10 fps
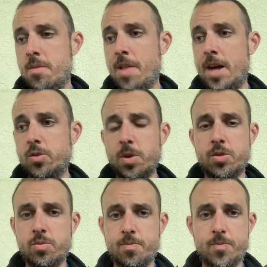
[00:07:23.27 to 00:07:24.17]
last
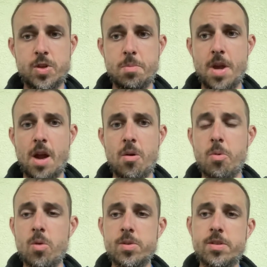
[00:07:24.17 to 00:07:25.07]
week's CPI
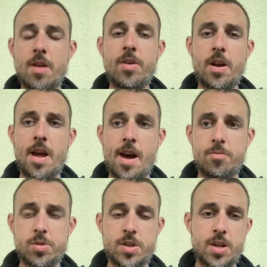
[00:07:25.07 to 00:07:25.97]
report was
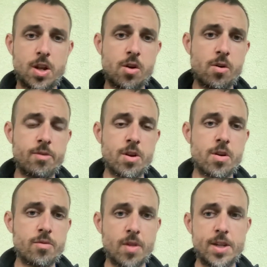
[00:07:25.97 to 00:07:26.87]
7.5% year-over-year
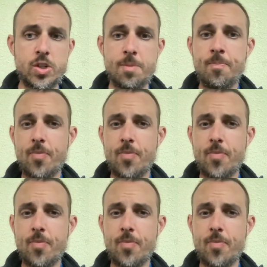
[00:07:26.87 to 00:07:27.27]
inflation.